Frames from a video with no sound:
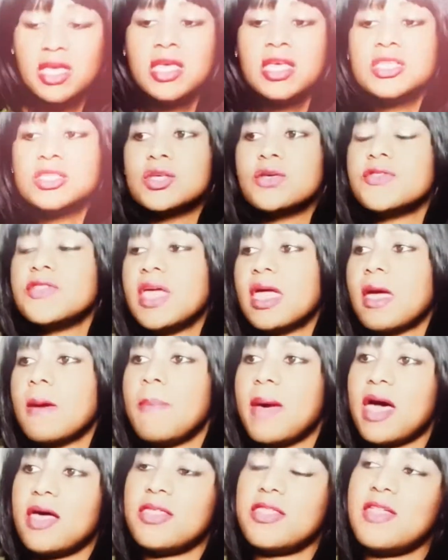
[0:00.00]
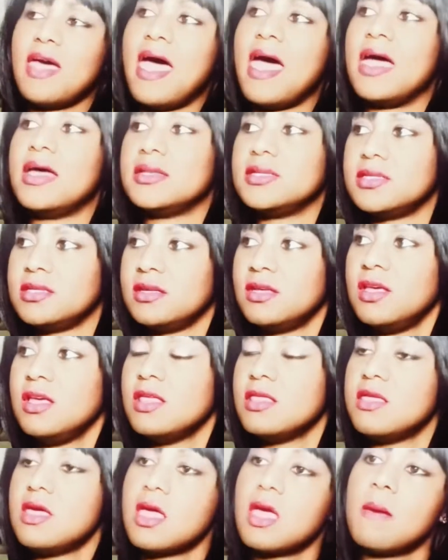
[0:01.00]
So think about that.
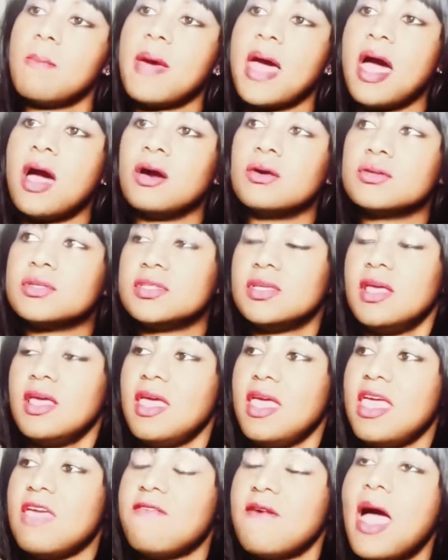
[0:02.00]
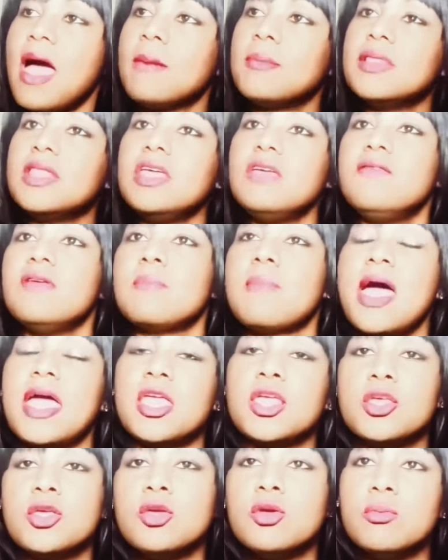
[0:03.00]
Think about if I'm leaving my
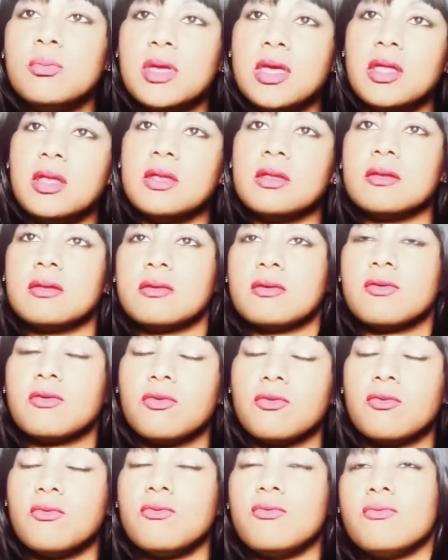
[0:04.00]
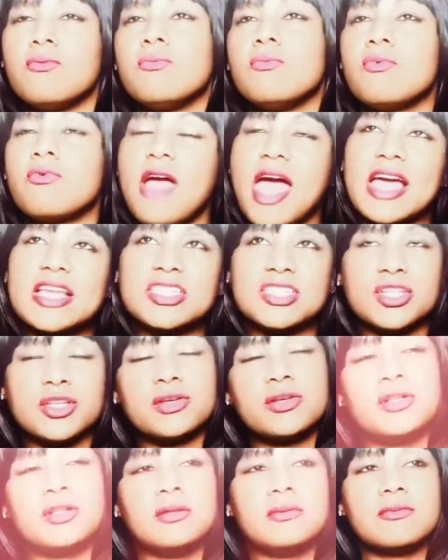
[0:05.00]
human
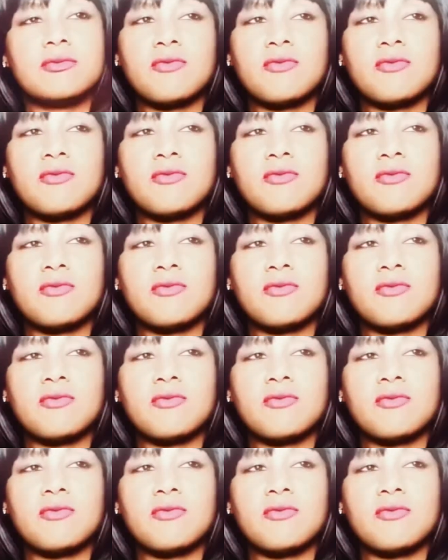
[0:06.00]
rationale,